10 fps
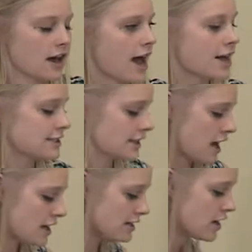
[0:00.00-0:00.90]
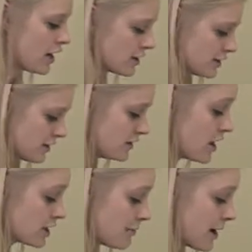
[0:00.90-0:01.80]
As I
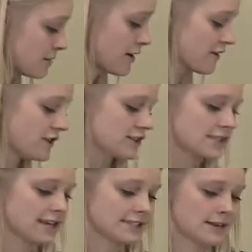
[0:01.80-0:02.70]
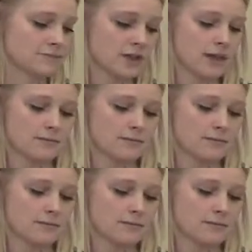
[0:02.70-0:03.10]
talked about in my first lesson,